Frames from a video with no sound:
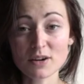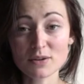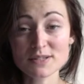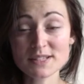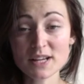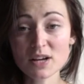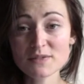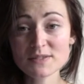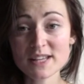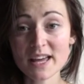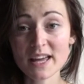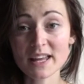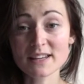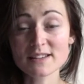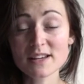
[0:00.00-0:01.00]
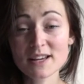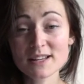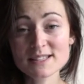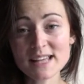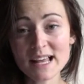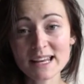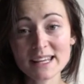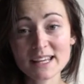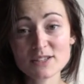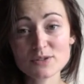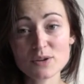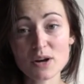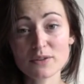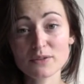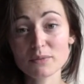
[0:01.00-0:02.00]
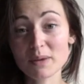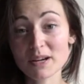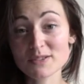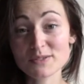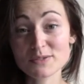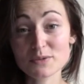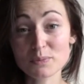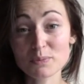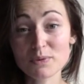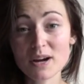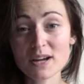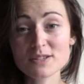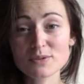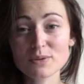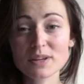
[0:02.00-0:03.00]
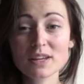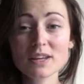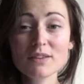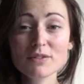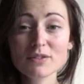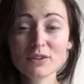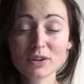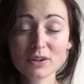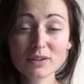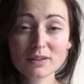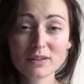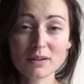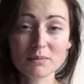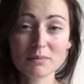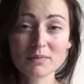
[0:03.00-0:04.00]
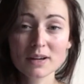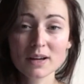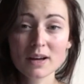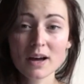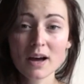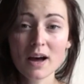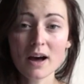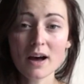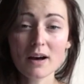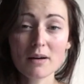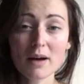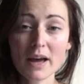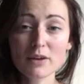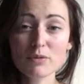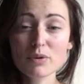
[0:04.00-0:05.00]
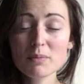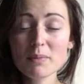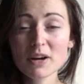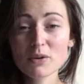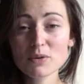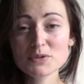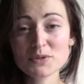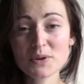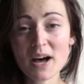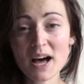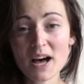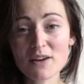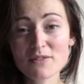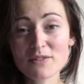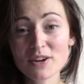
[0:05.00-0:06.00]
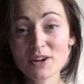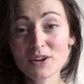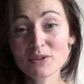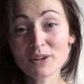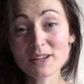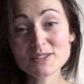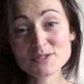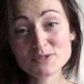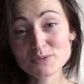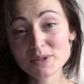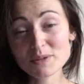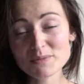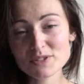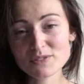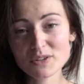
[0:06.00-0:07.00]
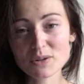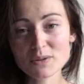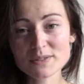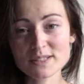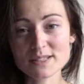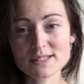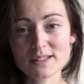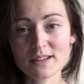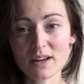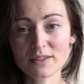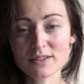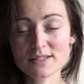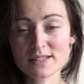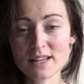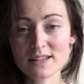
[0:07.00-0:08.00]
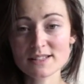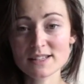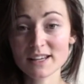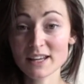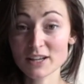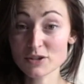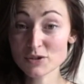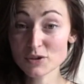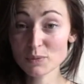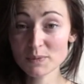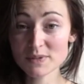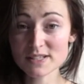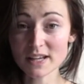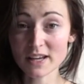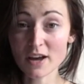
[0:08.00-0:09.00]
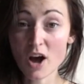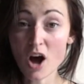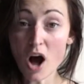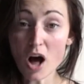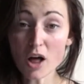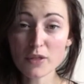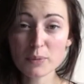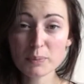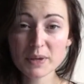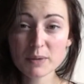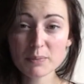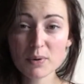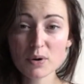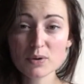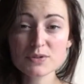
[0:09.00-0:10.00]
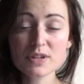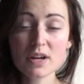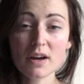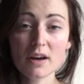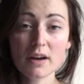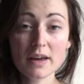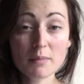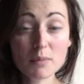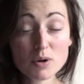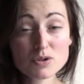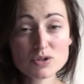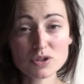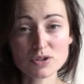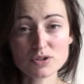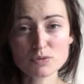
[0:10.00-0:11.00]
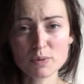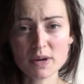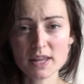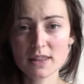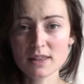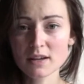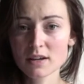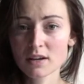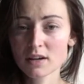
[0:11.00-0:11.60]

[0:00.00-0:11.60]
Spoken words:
ourselves, and telling it to others might surprise or even hurt them. And we might also have extreme difficulties in understanding and interpreting other people's emotions with